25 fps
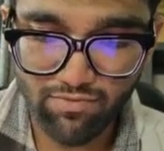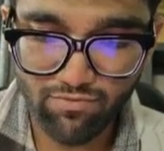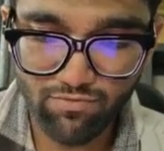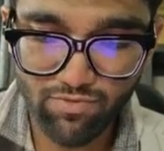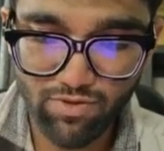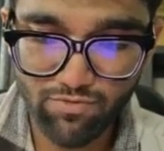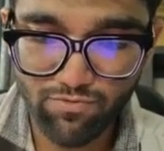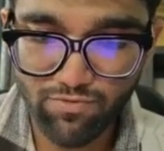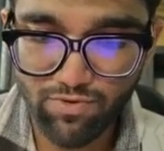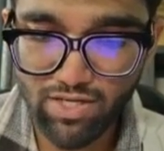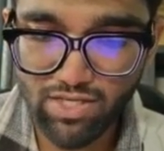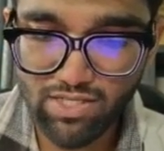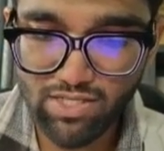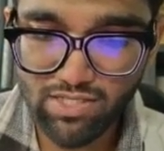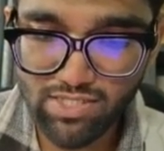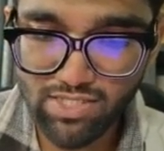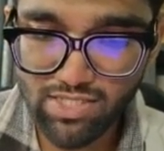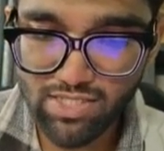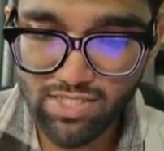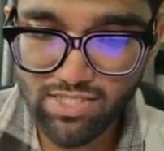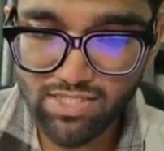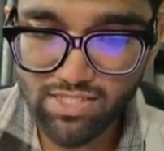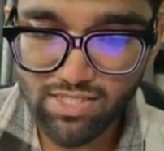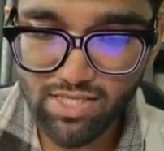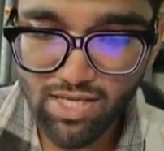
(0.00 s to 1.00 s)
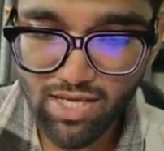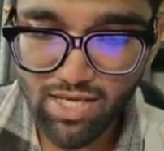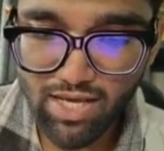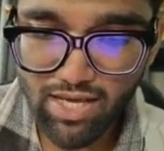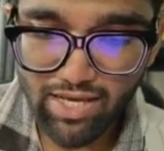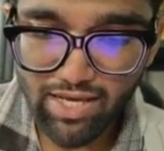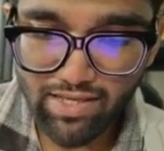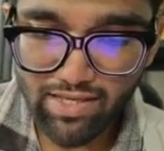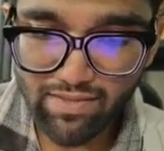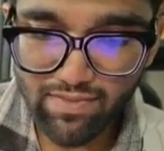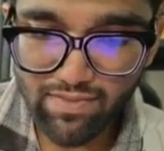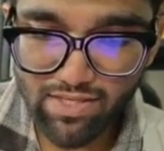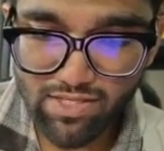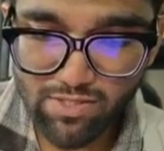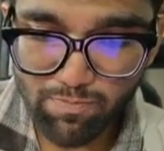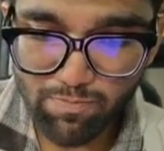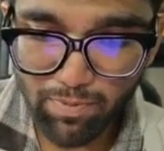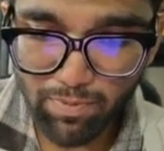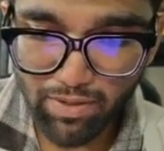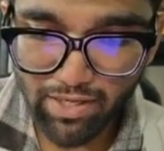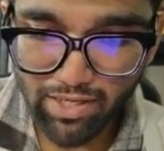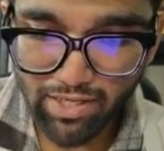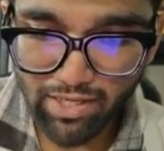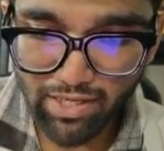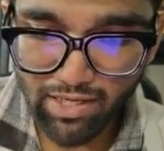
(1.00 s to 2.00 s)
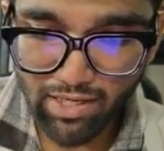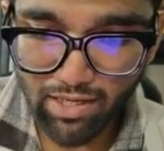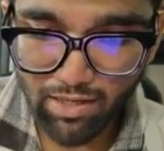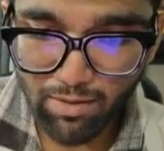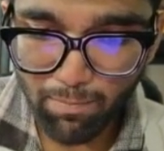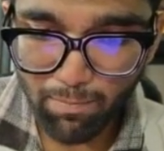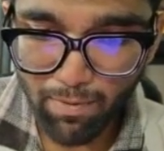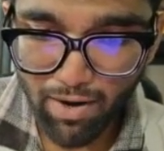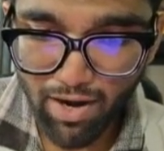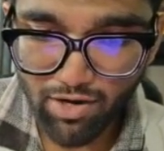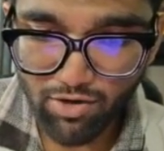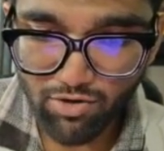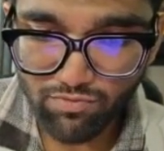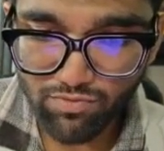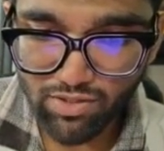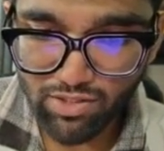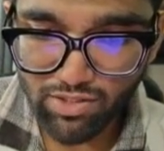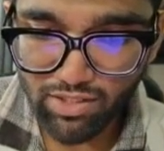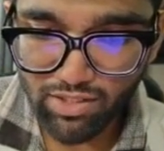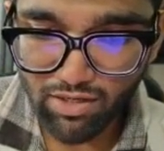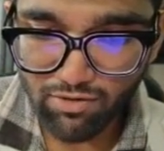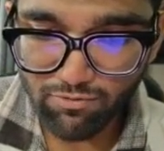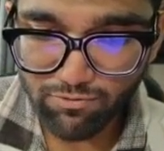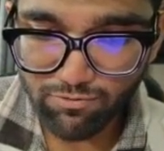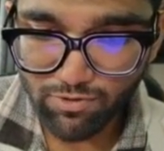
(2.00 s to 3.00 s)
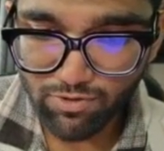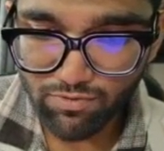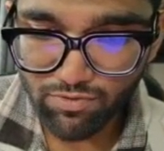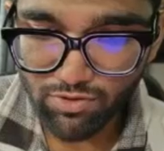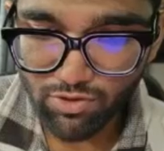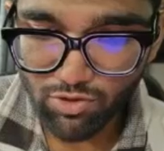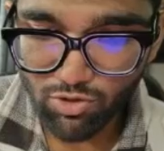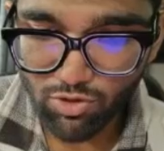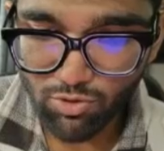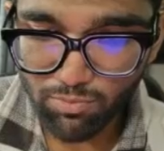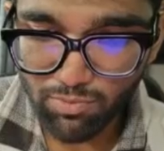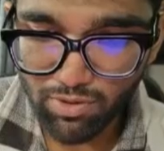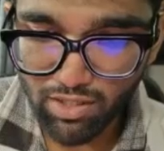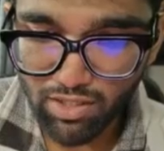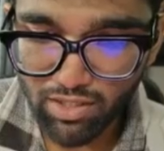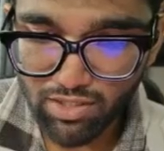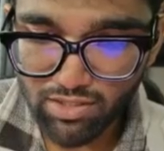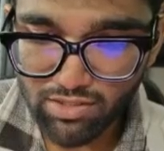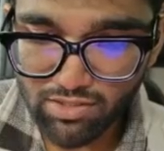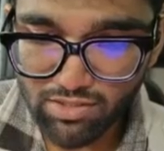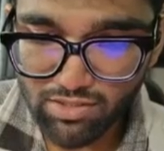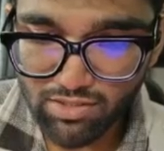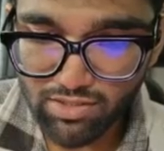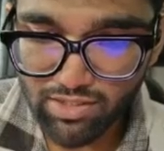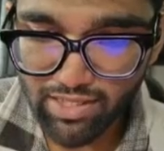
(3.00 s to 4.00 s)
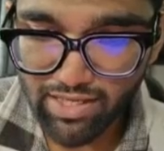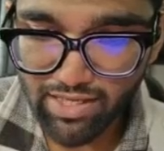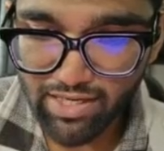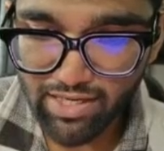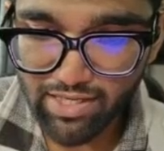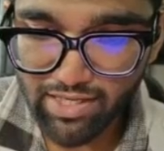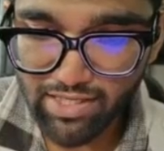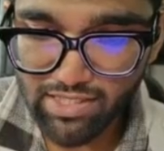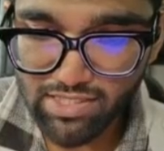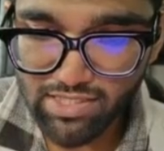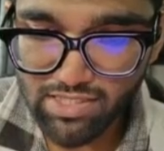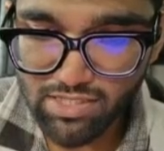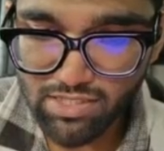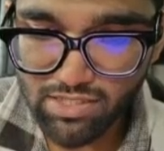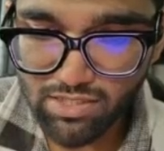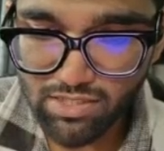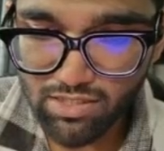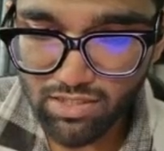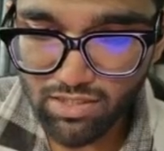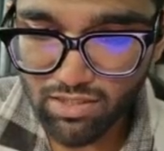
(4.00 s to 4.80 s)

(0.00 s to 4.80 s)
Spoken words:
The first is, in this particular part of the tuft of the glomerulus, there is